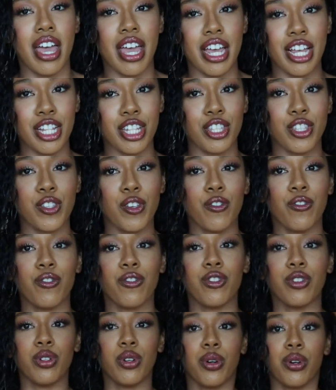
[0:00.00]
It's
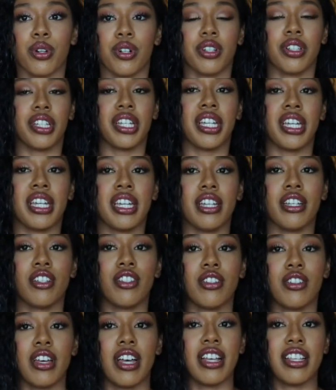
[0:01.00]
florally,
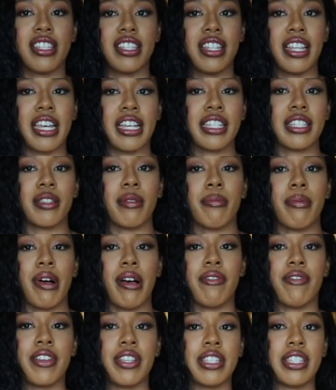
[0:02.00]
has like some
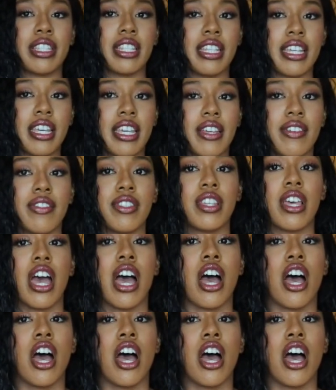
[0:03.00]
puffy sleeves.